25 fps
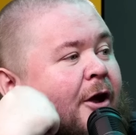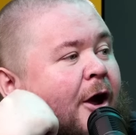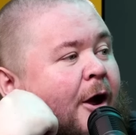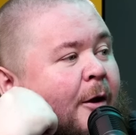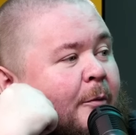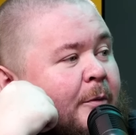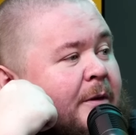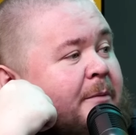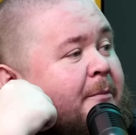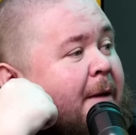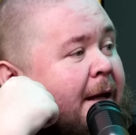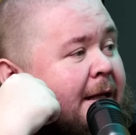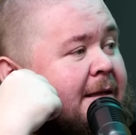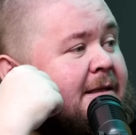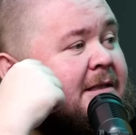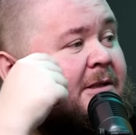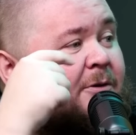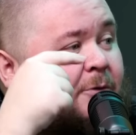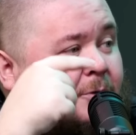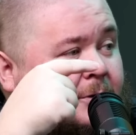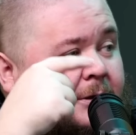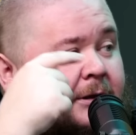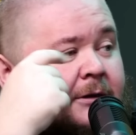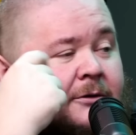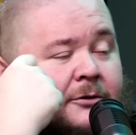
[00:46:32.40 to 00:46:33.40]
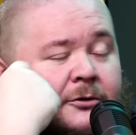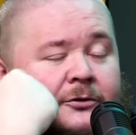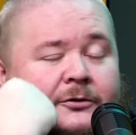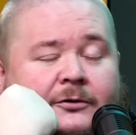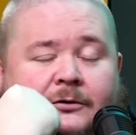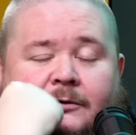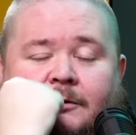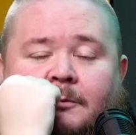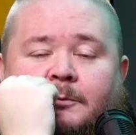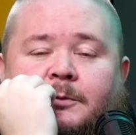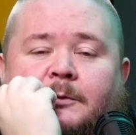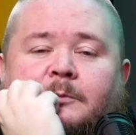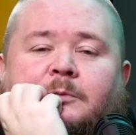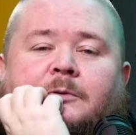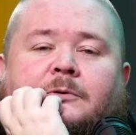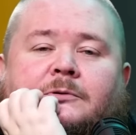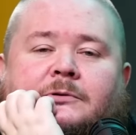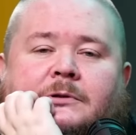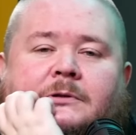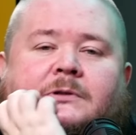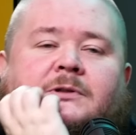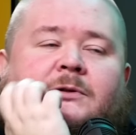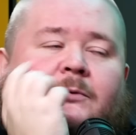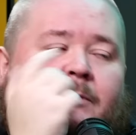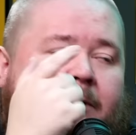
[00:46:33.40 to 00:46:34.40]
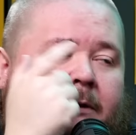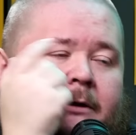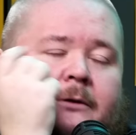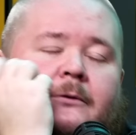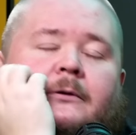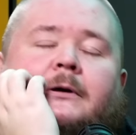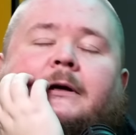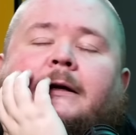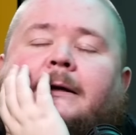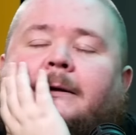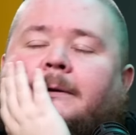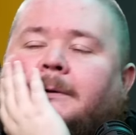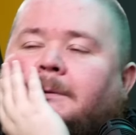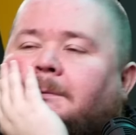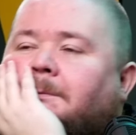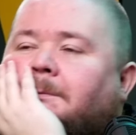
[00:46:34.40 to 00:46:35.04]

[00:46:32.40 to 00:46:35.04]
how we met story. You do the proposal story. Go ahead.